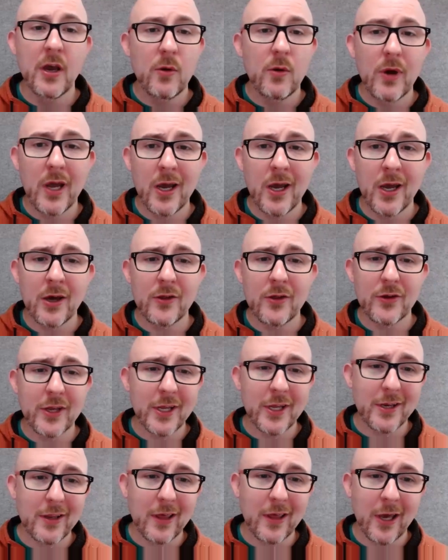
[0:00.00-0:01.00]
well, they're
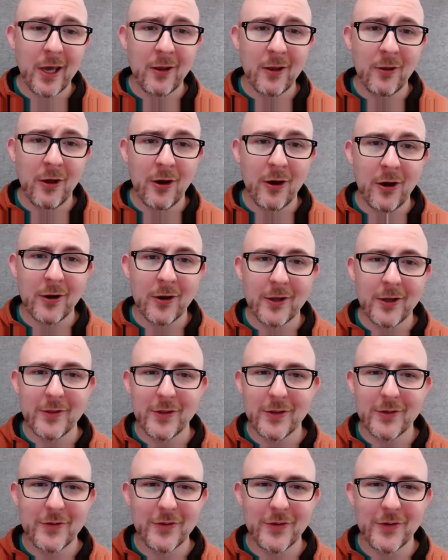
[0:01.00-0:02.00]
getting kind of long in
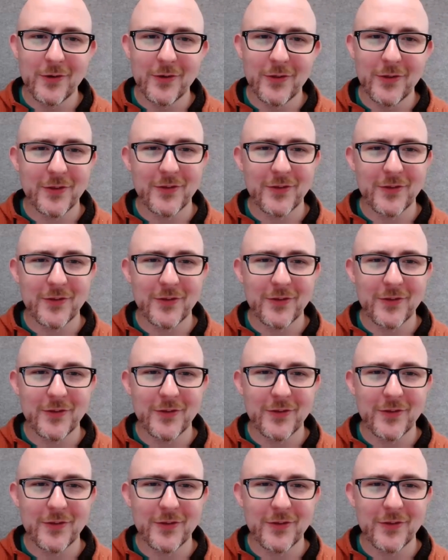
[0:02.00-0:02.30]
the tooth,